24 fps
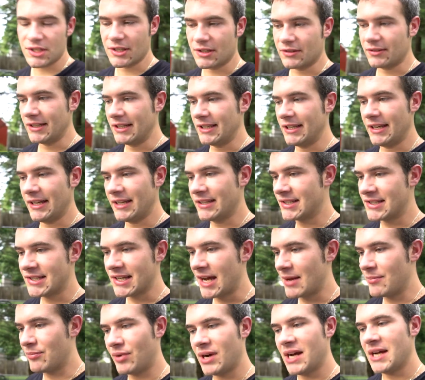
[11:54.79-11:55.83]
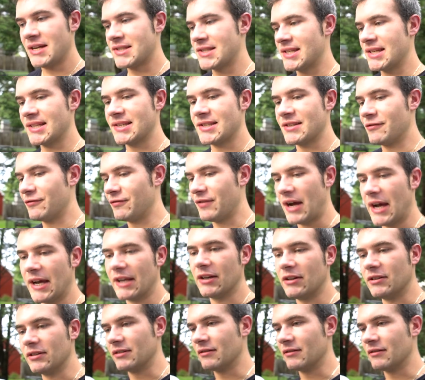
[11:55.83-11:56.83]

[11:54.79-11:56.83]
it to clean the inside plastics and vinyl